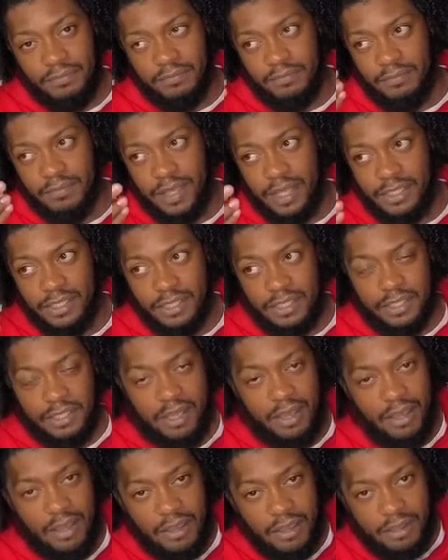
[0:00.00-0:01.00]
not to
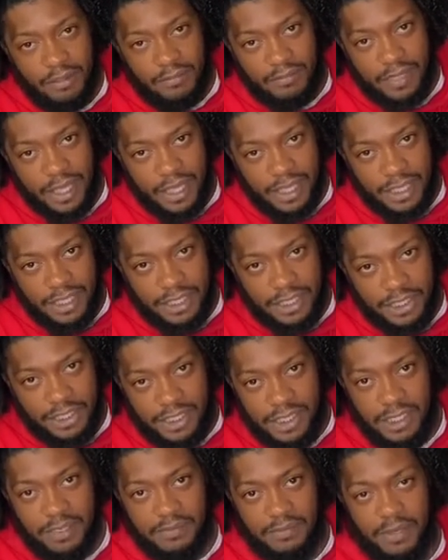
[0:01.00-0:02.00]
call Nike
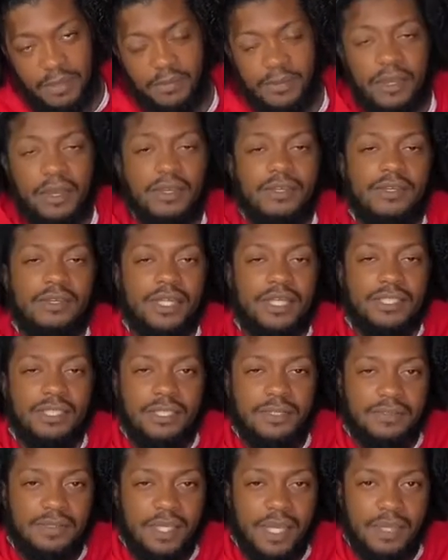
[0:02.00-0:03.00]
cheap, but we all know, like,
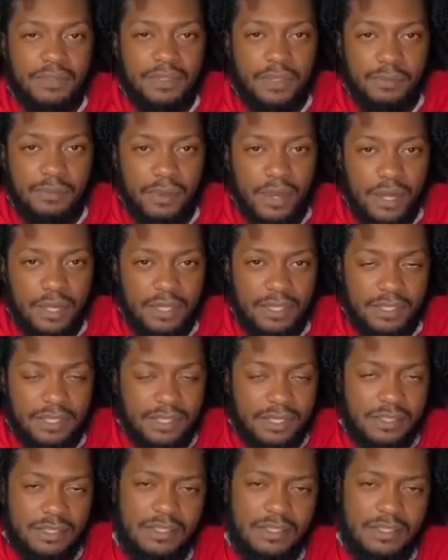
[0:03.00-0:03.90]
sometimes the product is,